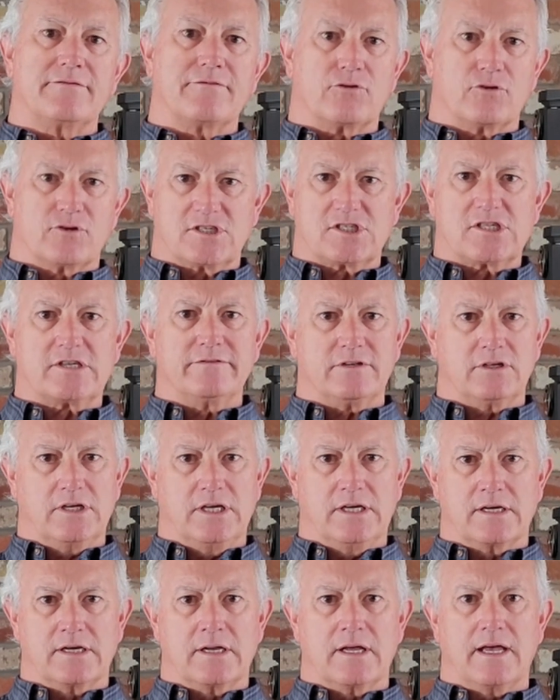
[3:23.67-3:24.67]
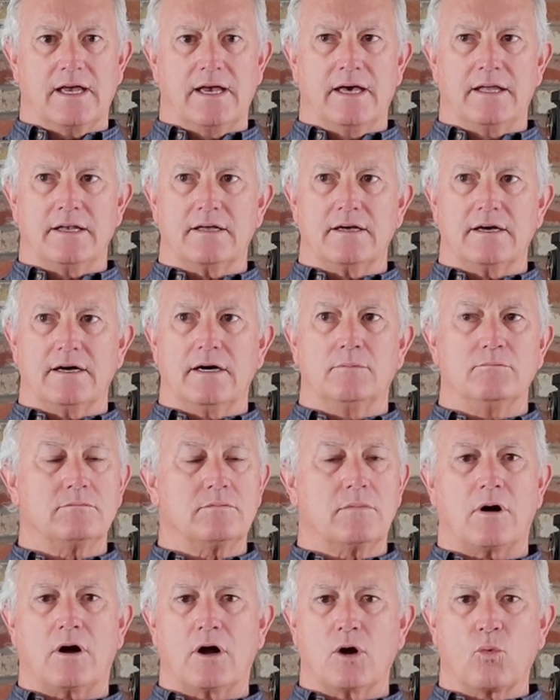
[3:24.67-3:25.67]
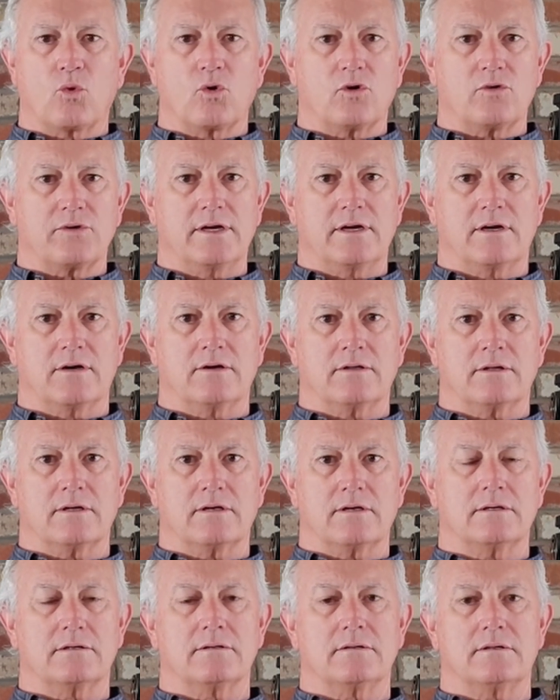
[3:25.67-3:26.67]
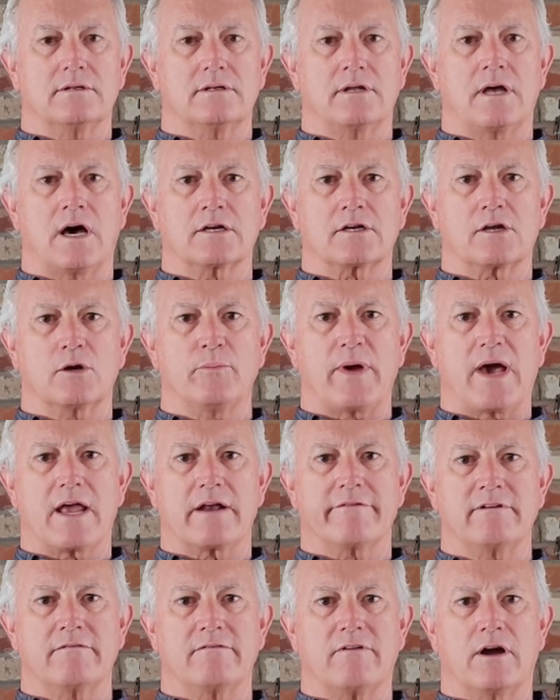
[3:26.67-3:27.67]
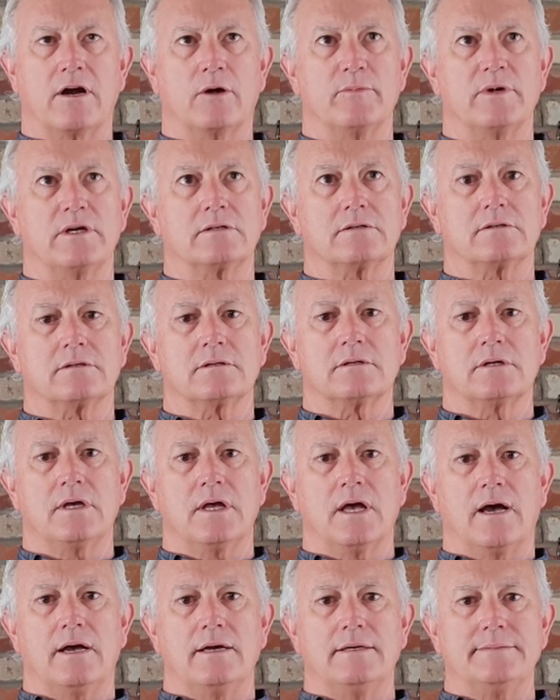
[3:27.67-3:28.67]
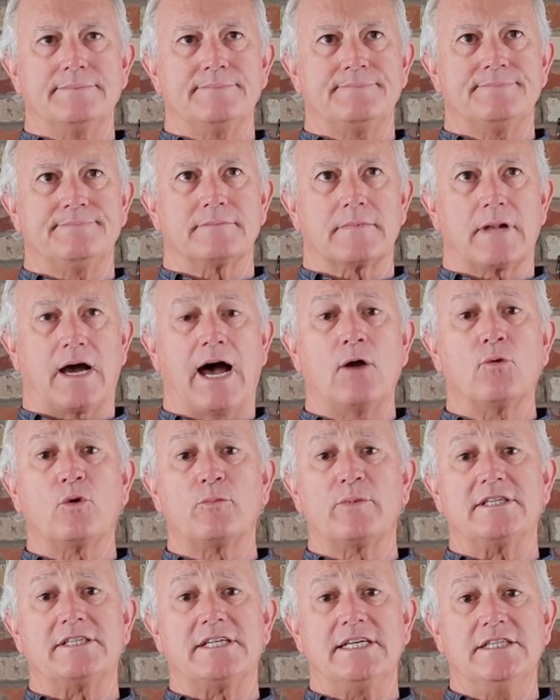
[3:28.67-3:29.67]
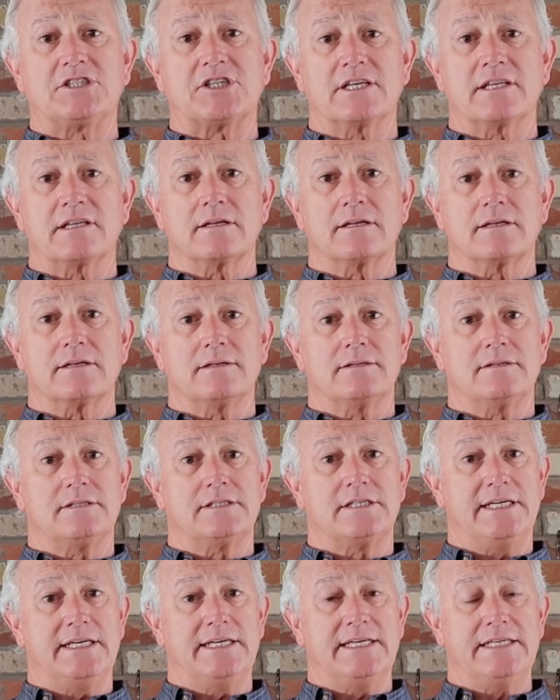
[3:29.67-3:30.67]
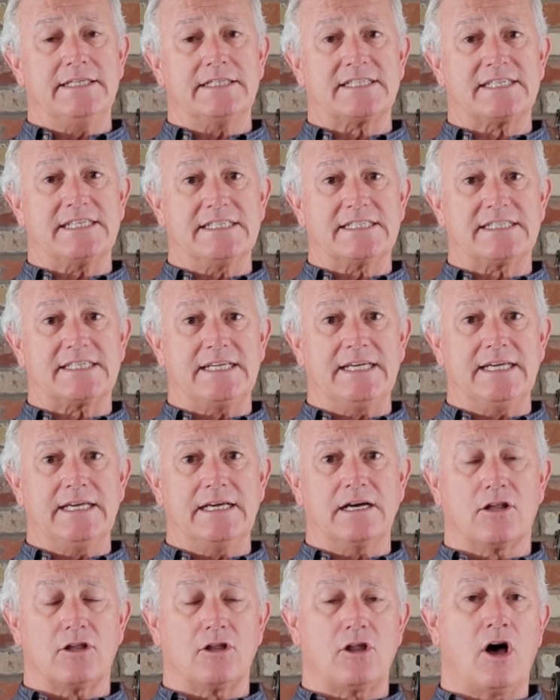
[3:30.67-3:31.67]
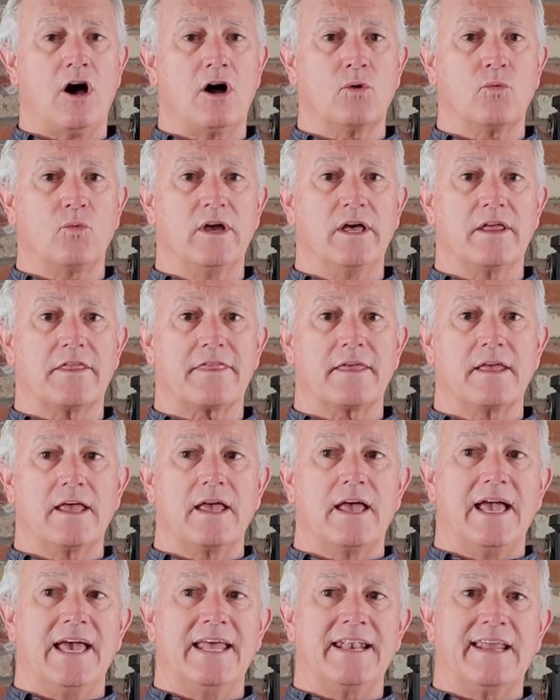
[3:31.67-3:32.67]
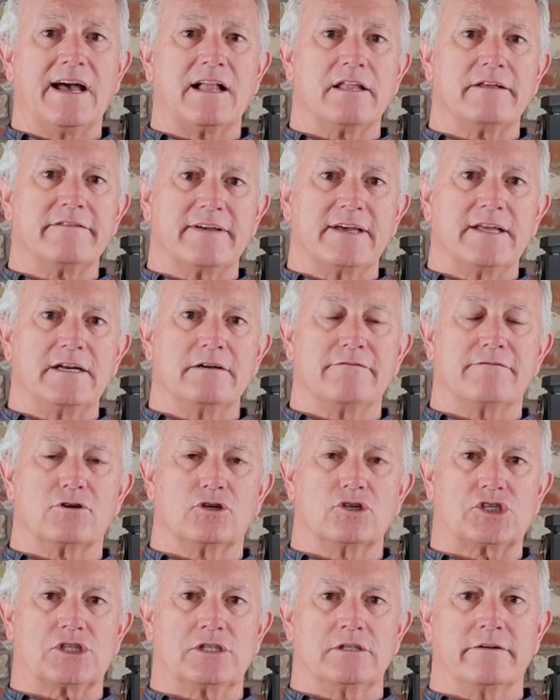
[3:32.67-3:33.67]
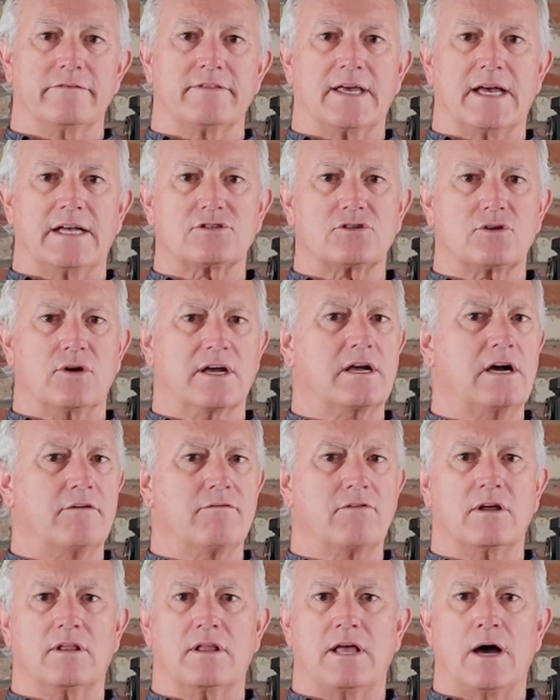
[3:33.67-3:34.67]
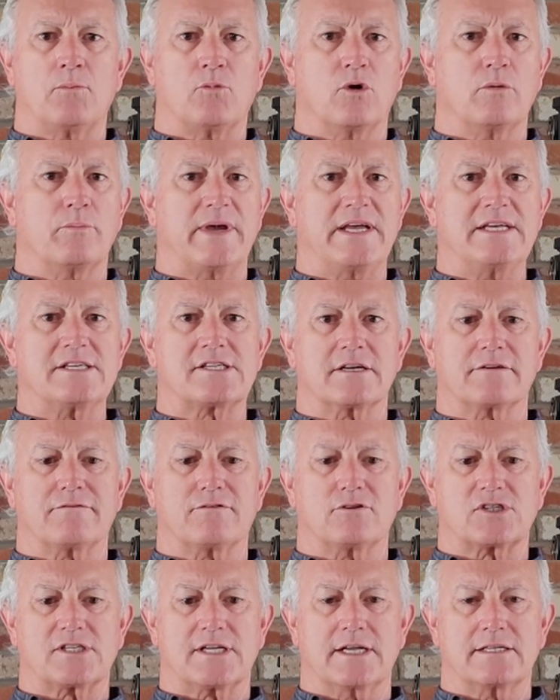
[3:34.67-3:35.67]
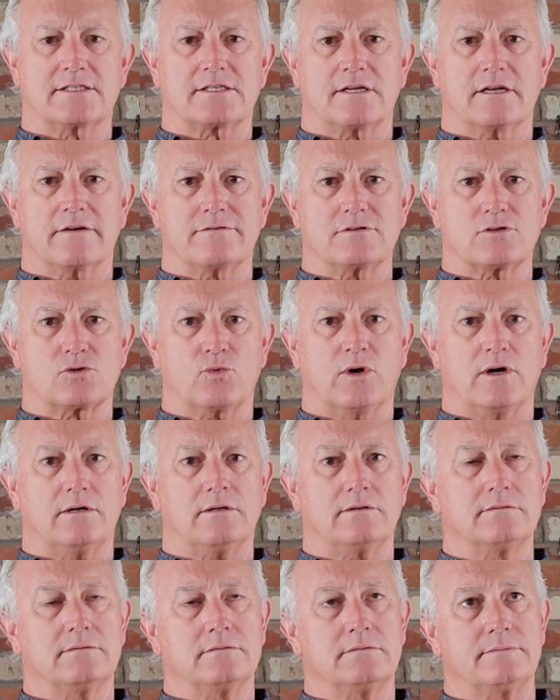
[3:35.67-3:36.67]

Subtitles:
for the civilian and our world here in the non-combative environment. I will be teaching TECC along with an elevated version of that, so I cover a lot more basic first aid stuff as well.